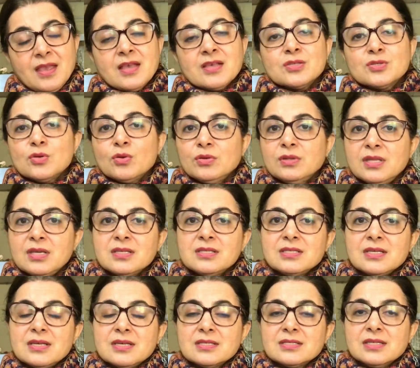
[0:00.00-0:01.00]
So this
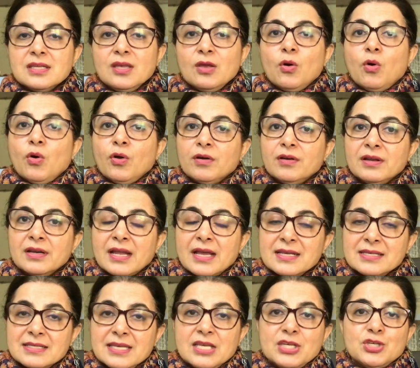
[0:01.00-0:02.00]
is the
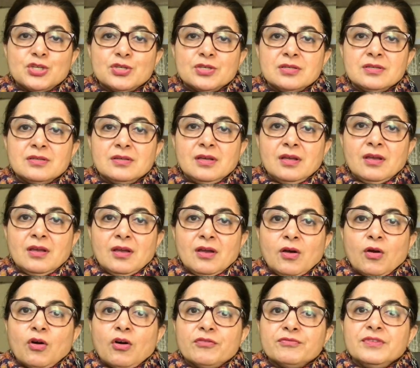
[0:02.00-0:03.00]
organization
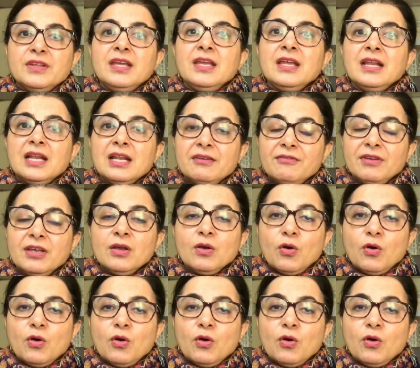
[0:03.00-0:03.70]
of the living